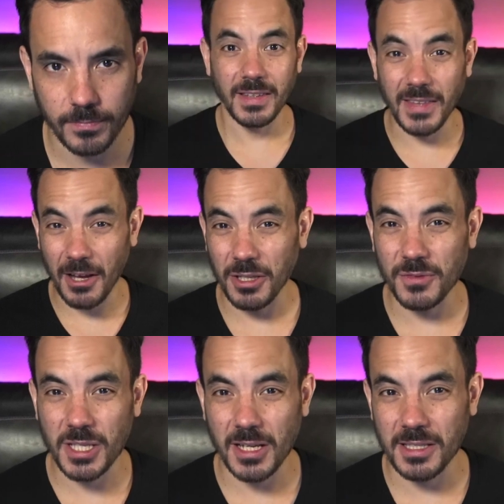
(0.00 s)
Now you've
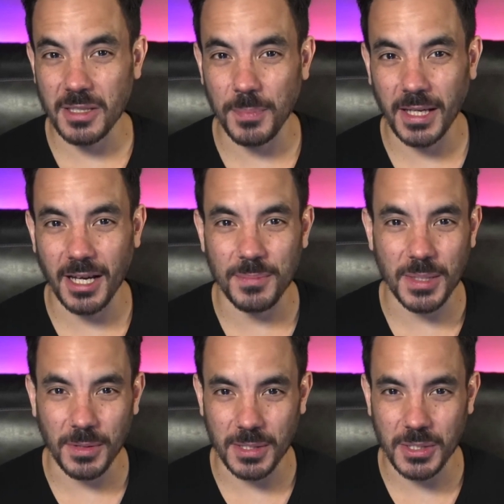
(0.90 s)
started to pick up some
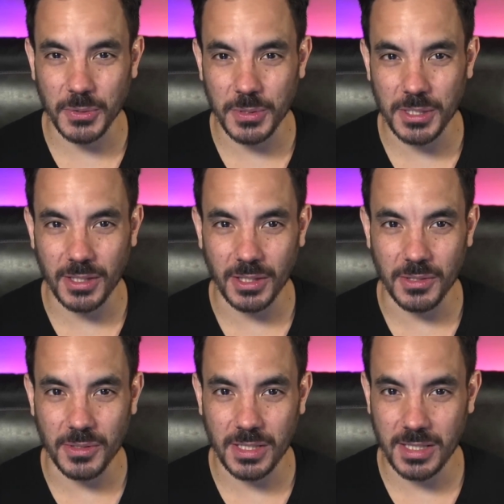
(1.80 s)
of the tools you can
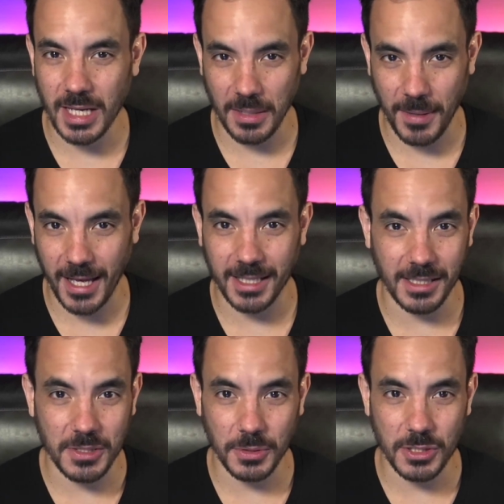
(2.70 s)
use to take back a
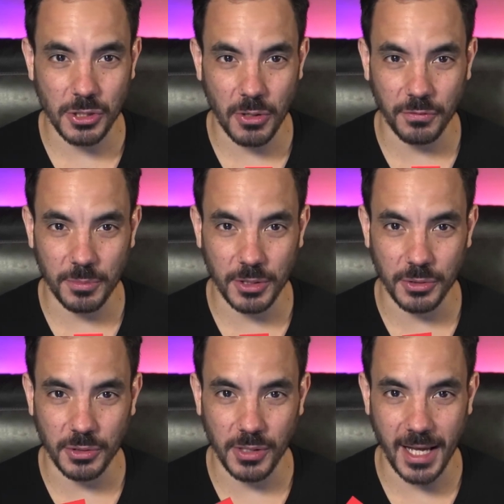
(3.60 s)
little control from
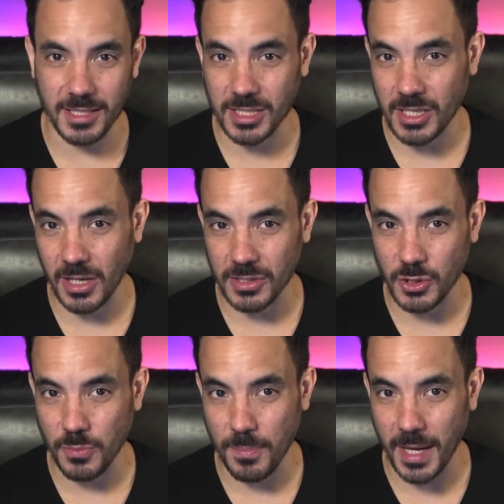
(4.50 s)
Google and start to
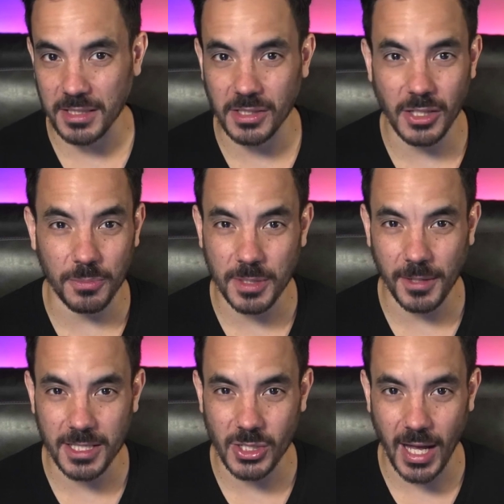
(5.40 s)
manually
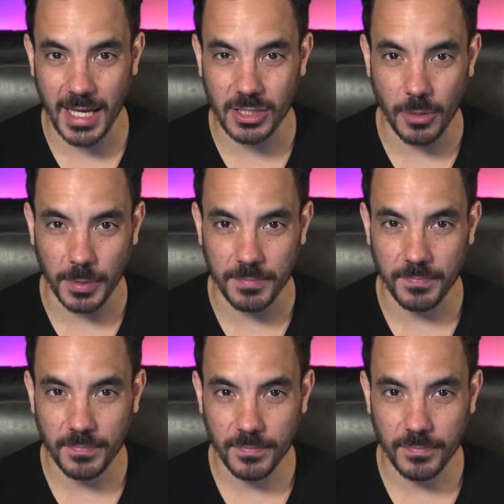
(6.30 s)
optimize your ad copy.
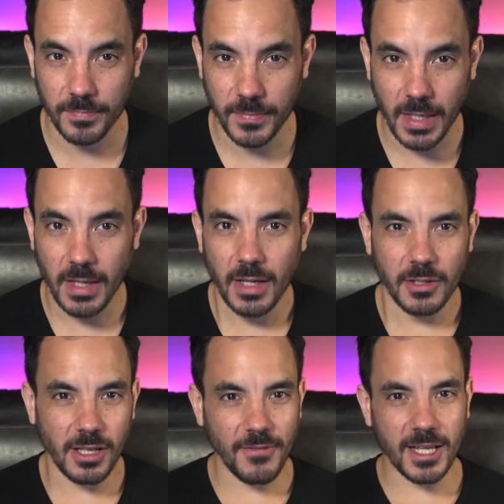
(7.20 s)

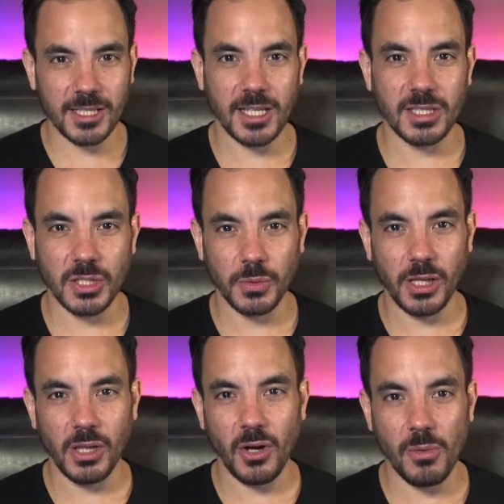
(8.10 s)
You'll have access to a
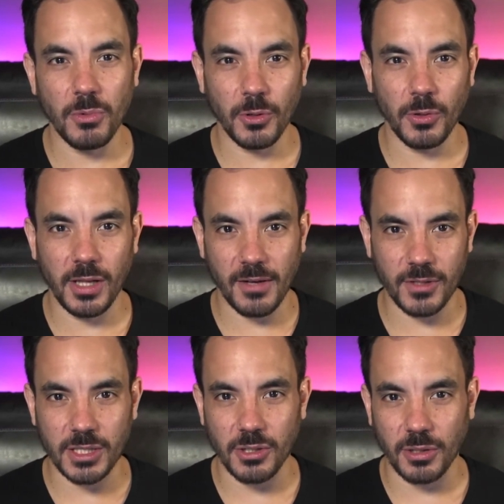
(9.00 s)
lot more
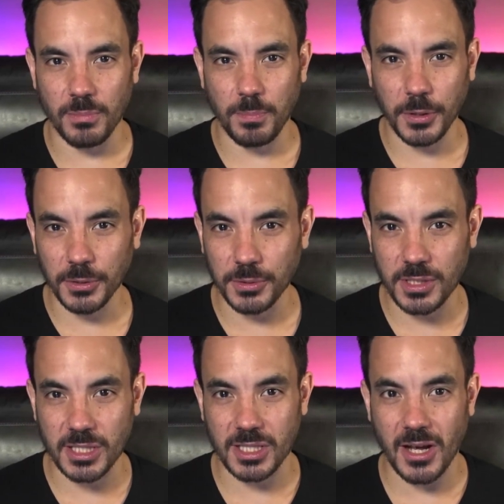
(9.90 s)
levers you can pull to
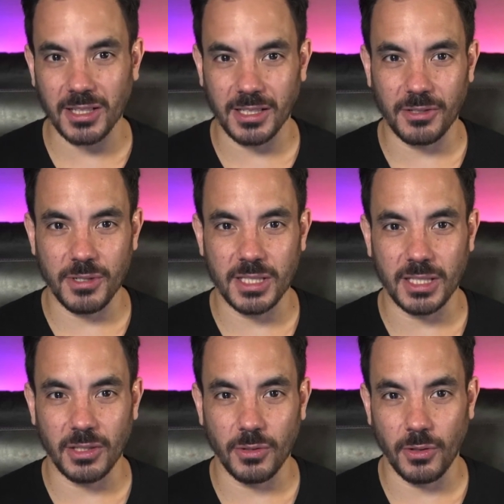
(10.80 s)
start increasing
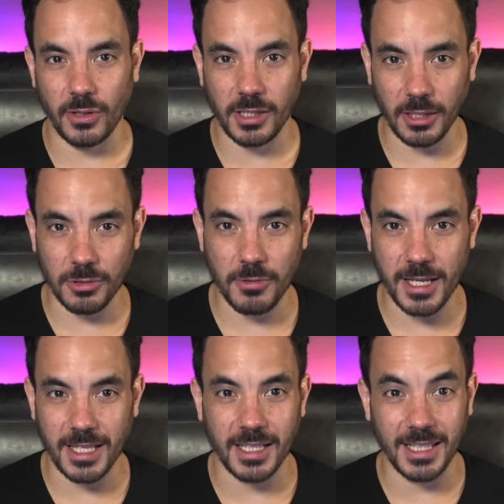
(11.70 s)
your click-through
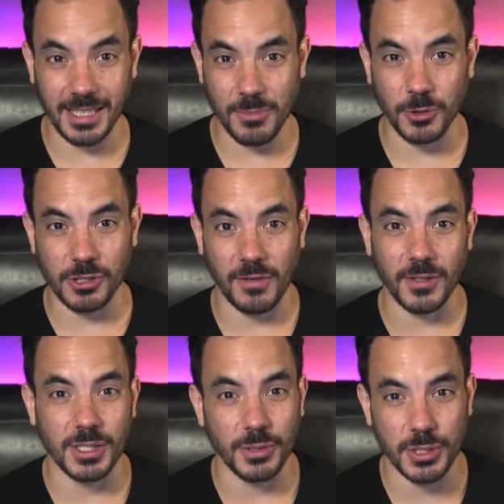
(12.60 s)
rate and getting more traffic
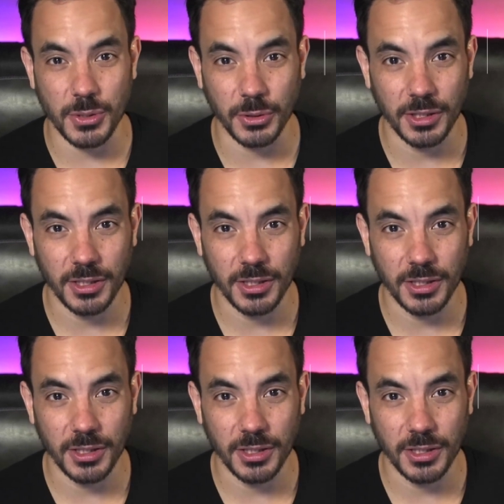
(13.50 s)
to your store.